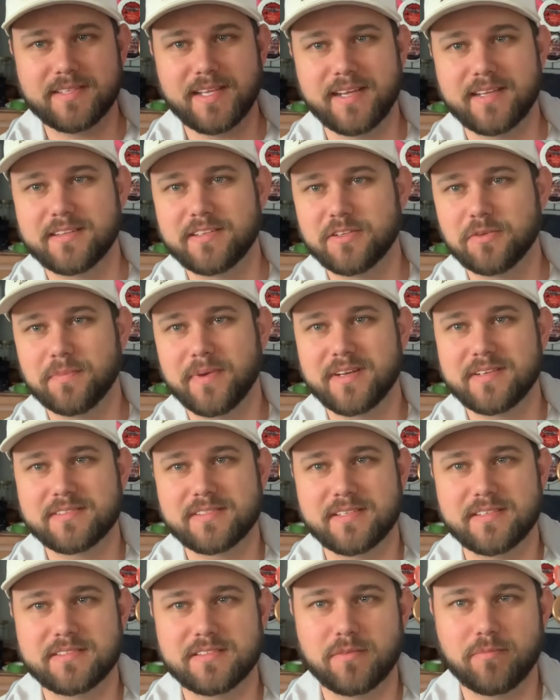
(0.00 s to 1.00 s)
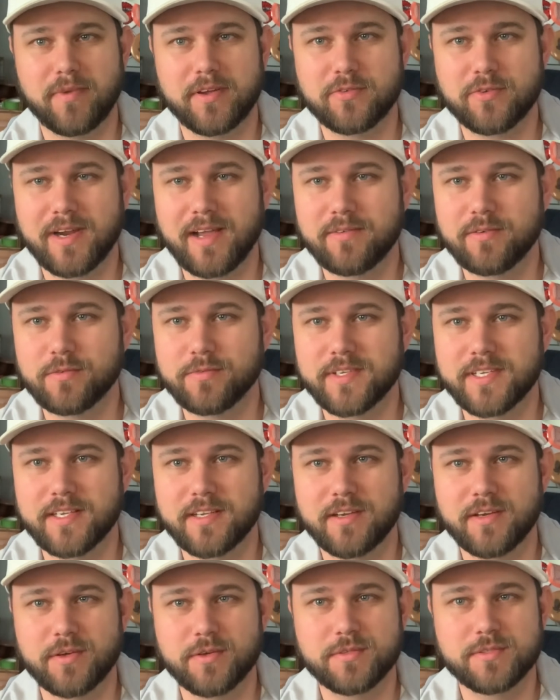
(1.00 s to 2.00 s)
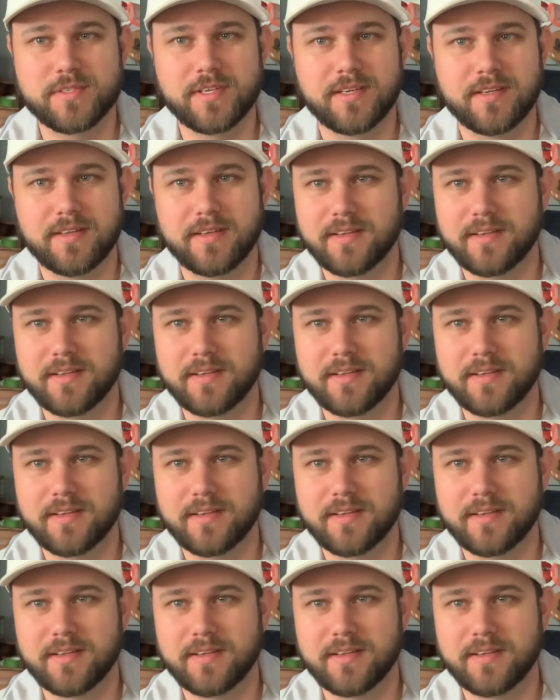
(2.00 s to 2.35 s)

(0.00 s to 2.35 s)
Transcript: Tate, that you might have seen some of my travel videos.